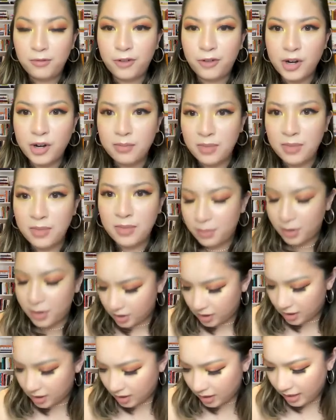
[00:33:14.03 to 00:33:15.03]
For me
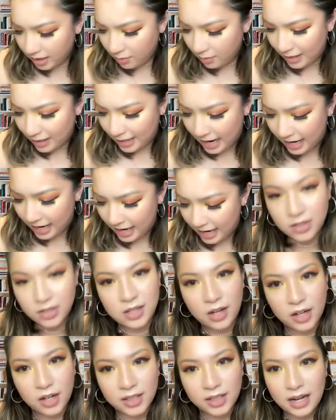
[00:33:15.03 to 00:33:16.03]
personally, when I just
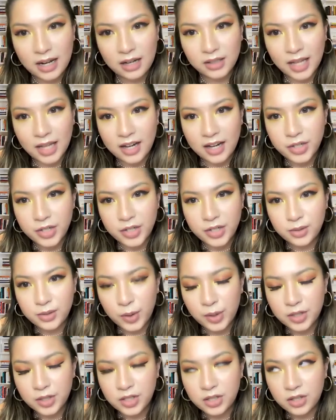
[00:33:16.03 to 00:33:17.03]
started out, I just
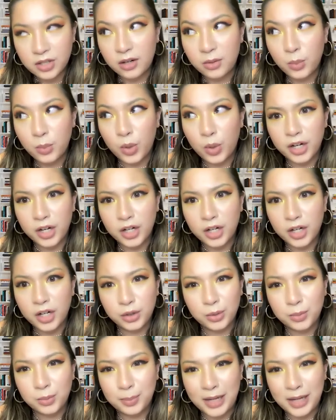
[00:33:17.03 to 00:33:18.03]
focused on one or
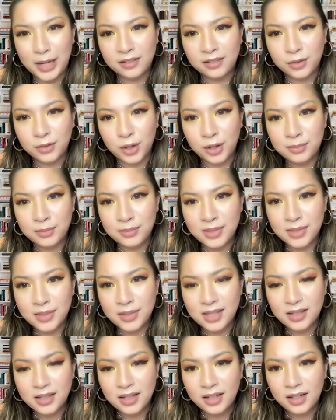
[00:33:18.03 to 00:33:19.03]
two platforms.
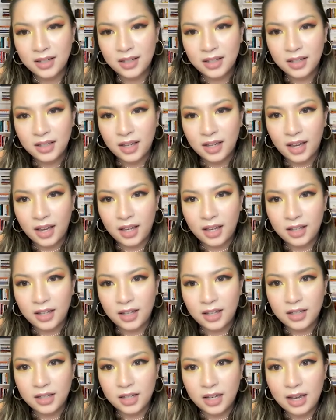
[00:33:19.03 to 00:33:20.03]

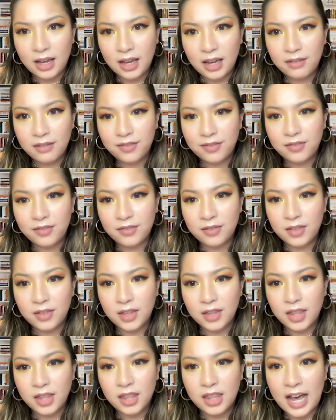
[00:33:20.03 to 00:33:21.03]
And if
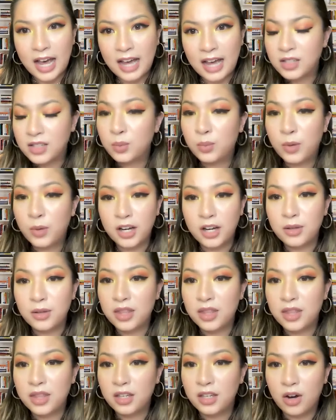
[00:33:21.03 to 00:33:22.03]
that's where you
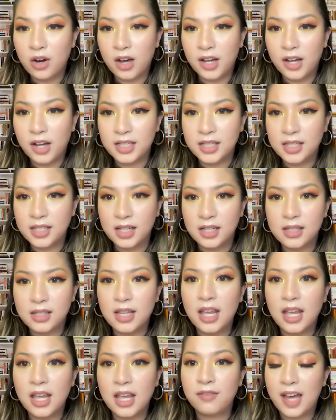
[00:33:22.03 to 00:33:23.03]
think your audience is,
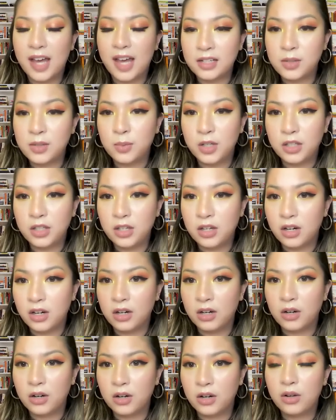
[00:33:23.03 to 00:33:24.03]
and if that's what
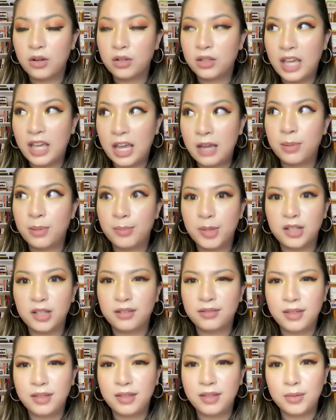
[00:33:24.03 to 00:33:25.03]
you're capable
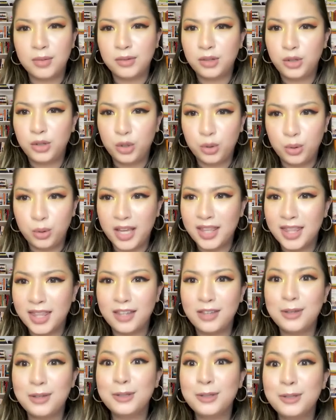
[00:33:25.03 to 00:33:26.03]
of doing,
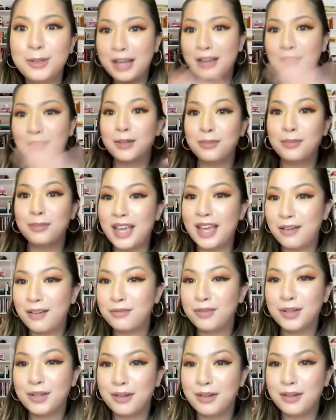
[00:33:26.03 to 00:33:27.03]
then you don't have to be
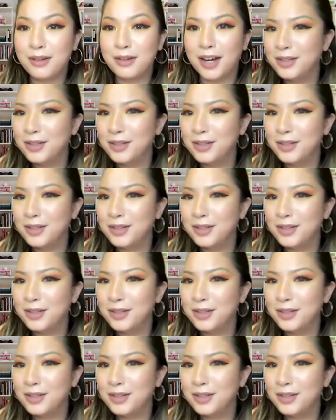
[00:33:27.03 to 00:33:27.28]
everywhere.